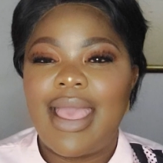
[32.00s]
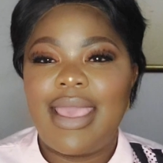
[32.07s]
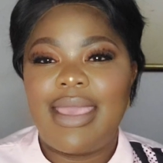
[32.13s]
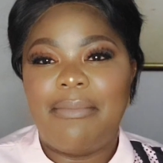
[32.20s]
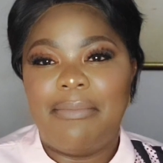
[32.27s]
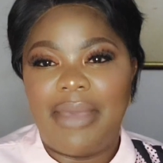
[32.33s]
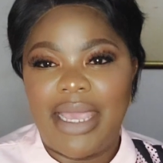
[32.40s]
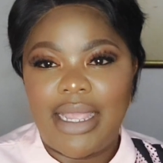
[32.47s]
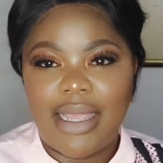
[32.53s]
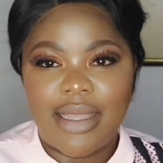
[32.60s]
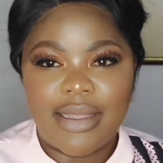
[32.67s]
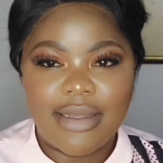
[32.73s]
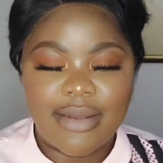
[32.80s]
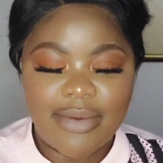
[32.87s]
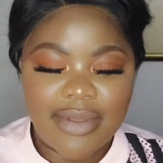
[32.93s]
I am back
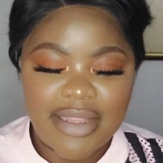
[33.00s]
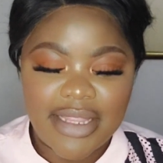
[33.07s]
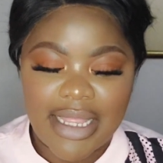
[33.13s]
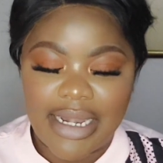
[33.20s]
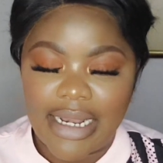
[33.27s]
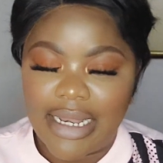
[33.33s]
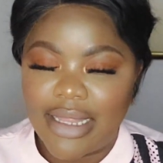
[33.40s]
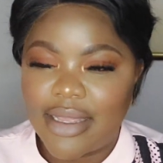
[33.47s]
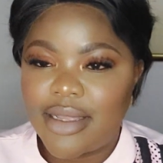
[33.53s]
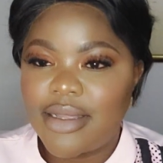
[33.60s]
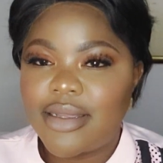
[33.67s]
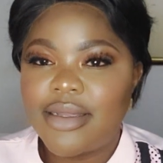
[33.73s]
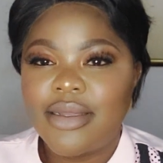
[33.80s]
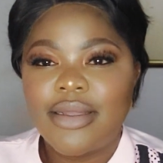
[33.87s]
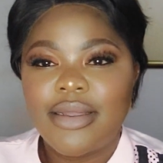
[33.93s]
with
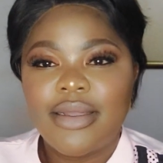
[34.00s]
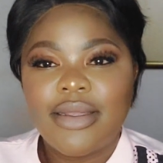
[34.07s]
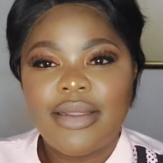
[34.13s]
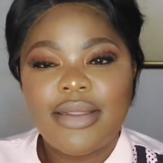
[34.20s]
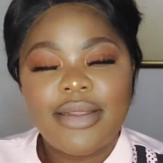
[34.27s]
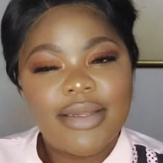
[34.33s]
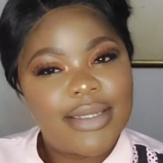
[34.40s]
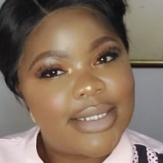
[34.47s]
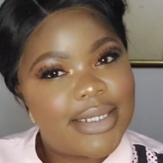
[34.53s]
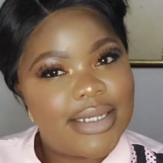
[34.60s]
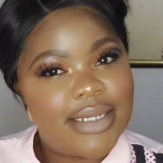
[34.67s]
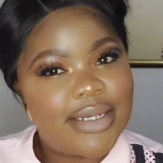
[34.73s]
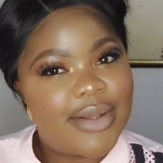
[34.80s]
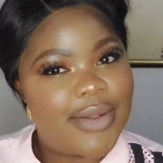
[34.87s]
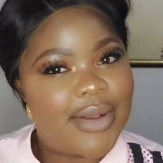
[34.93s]
another
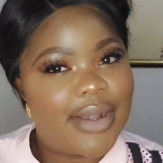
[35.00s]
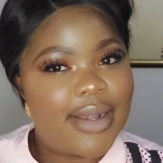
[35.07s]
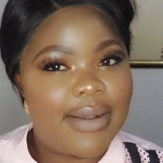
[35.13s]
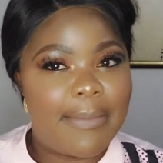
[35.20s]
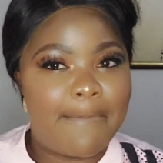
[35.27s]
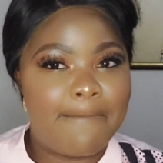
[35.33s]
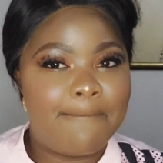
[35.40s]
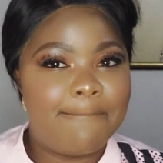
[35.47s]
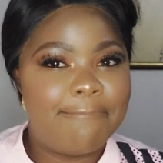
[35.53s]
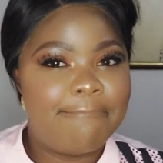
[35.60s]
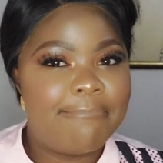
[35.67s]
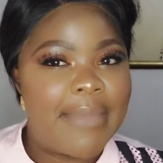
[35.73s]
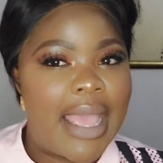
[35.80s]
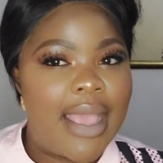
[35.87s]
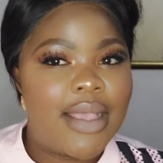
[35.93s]
Shein haul.
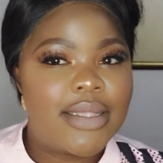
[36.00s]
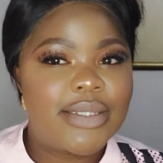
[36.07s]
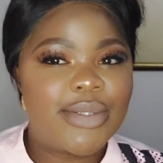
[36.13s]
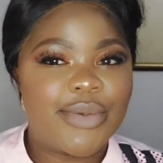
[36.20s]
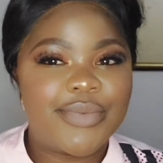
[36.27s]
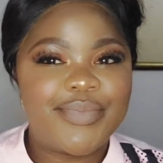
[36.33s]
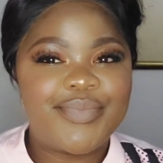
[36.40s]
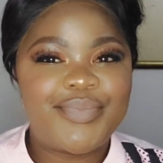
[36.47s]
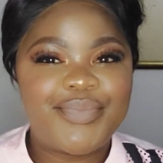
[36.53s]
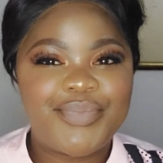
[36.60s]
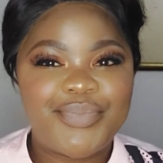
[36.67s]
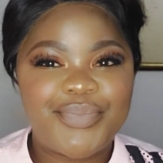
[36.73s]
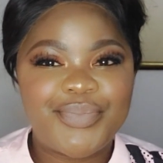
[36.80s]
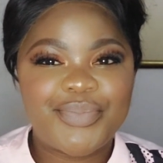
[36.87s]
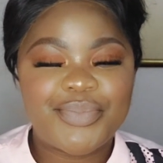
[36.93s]
So
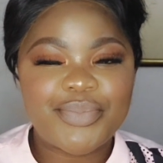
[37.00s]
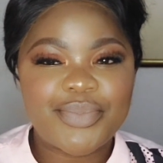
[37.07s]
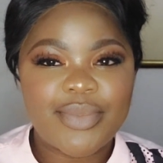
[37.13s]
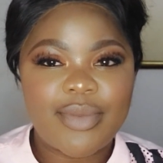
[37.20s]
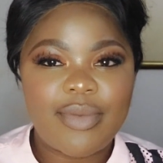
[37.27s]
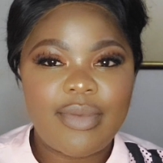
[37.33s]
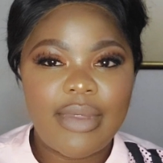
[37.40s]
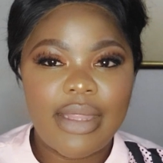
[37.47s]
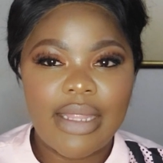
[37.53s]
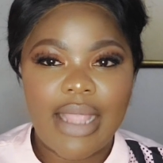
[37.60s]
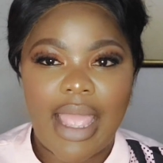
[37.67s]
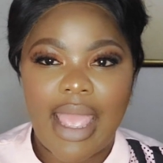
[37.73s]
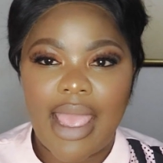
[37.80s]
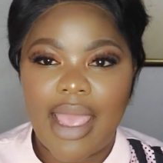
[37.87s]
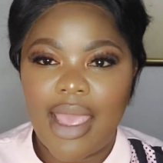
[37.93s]

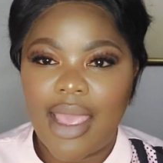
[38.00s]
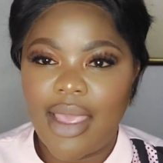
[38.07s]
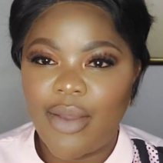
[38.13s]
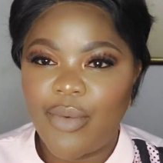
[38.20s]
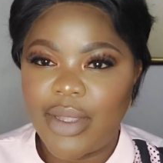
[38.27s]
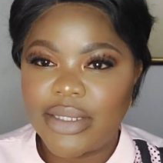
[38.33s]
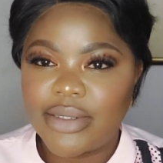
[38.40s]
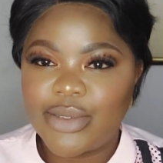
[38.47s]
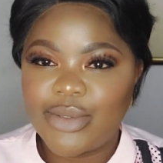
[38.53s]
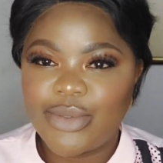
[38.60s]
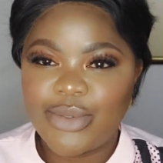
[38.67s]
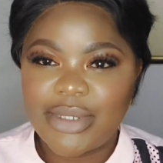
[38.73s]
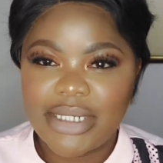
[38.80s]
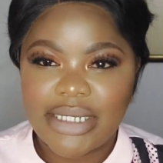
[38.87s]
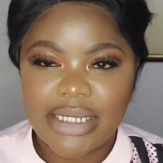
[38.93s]
I went to
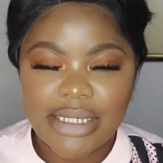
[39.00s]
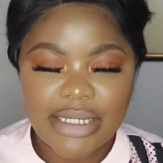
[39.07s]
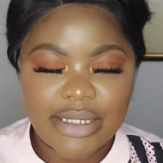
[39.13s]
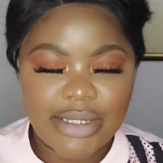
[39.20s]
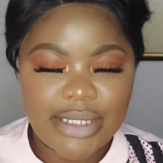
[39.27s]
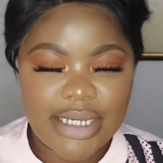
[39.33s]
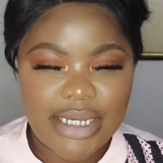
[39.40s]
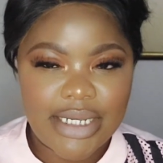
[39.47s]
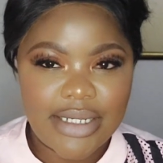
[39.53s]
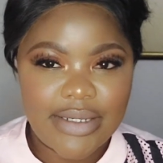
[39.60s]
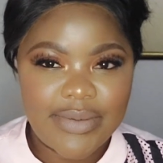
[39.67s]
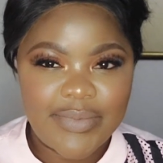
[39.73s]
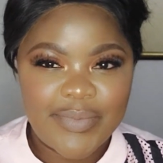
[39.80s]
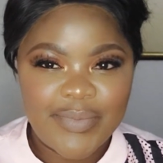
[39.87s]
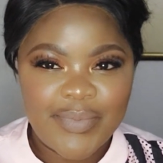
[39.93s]
Shein
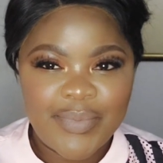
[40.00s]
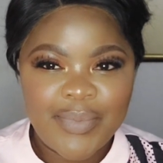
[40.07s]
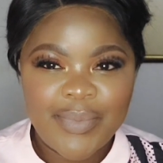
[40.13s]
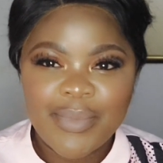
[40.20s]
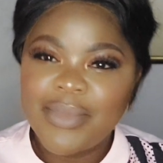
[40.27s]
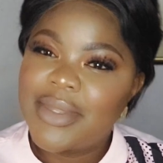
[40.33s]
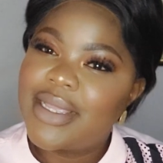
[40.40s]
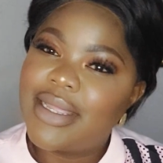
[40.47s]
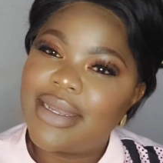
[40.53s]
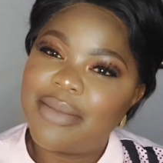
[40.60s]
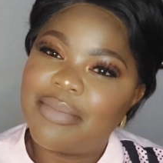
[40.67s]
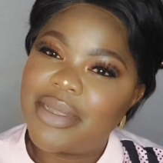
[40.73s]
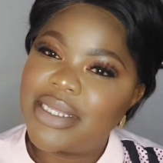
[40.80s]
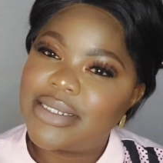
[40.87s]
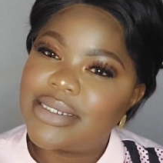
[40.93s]

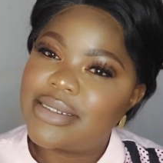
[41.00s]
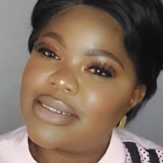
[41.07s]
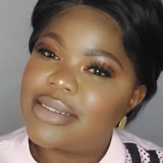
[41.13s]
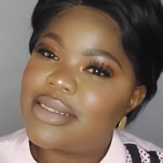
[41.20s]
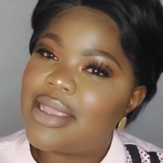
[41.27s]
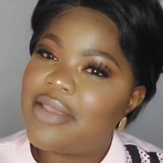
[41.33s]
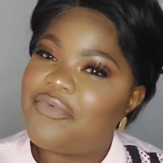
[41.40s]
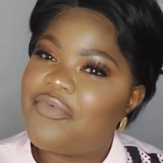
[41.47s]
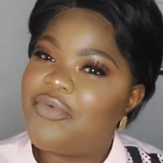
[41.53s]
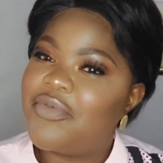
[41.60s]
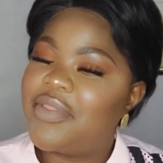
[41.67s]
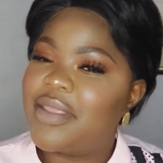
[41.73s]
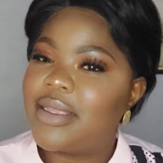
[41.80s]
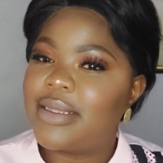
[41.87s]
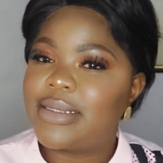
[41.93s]
and purchased a few
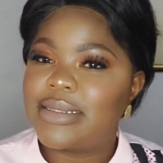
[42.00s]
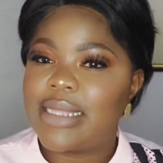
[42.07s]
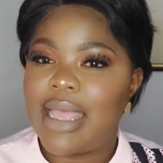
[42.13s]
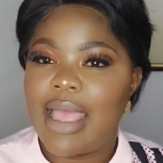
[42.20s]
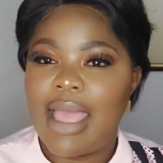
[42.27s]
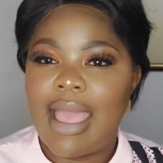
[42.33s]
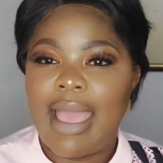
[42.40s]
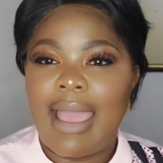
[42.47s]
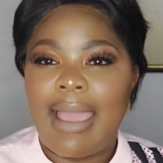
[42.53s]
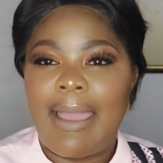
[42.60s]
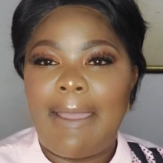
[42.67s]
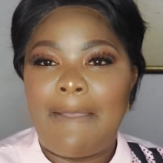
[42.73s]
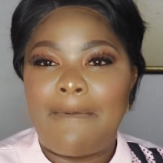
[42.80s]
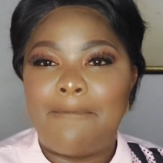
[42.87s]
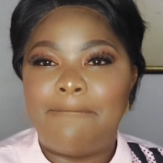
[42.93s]
things,
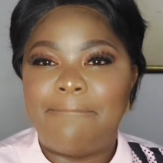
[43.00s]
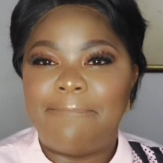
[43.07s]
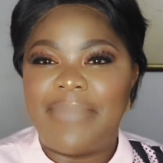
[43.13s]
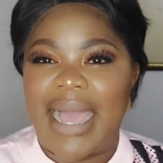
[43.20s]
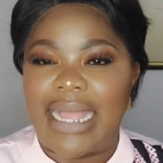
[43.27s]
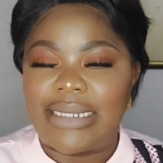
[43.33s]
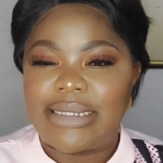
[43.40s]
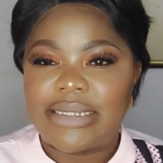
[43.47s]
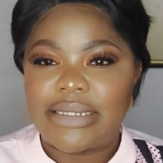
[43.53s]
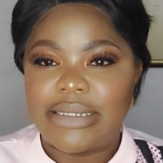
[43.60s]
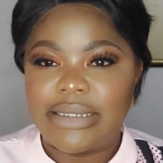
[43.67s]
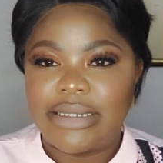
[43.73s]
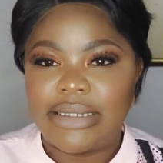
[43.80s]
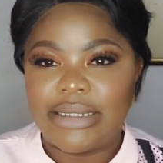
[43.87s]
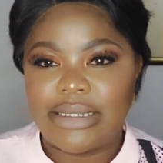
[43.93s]
but
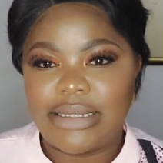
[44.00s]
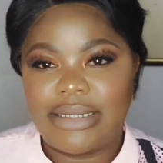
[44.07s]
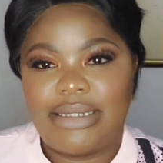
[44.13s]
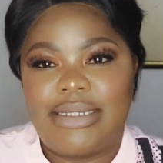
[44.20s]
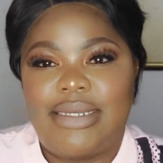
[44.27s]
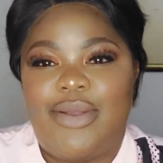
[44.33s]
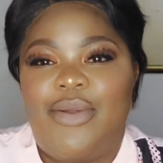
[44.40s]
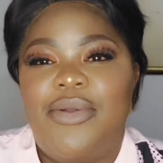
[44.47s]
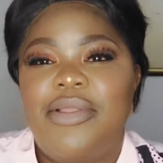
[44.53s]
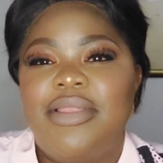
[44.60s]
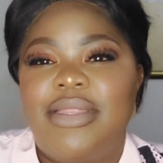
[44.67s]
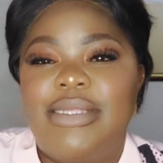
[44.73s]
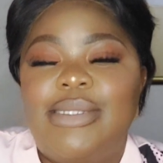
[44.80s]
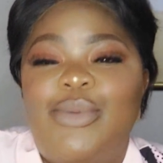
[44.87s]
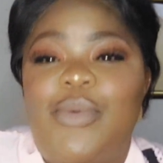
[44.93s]

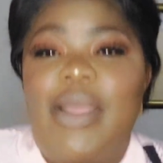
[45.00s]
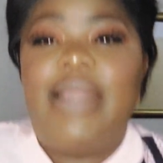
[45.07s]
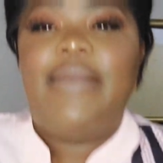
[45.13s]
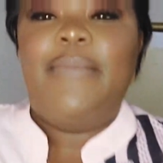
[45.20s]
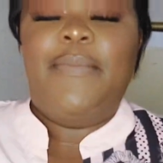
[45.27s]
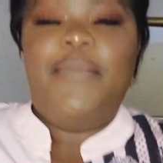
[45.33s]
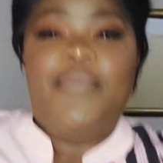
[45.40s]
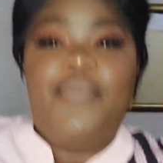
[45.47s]
on this one,